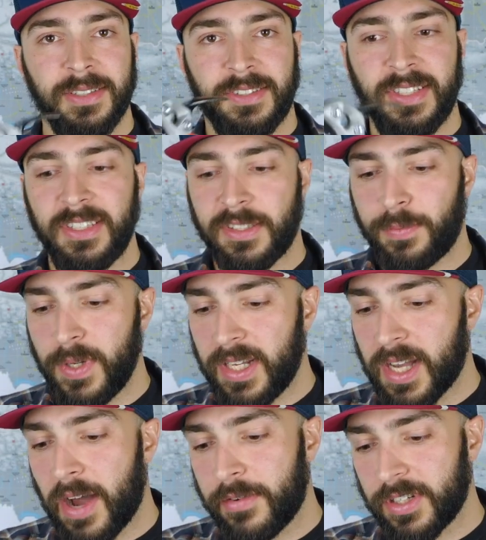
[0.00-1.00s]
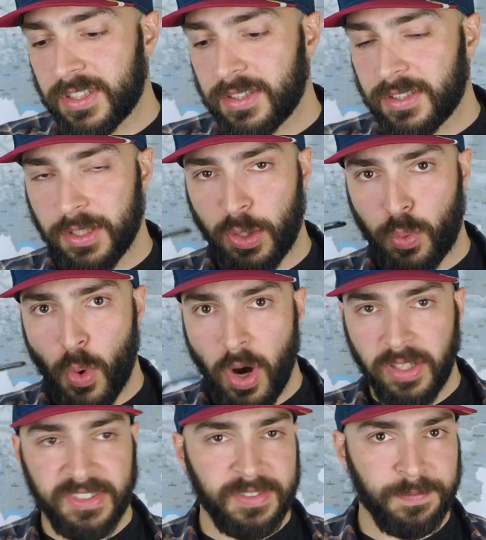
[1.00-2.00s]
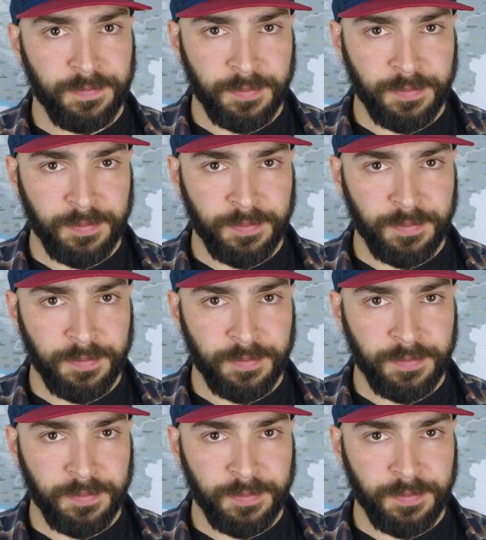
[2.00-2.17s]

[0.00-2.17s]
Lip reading: since we covered the quags,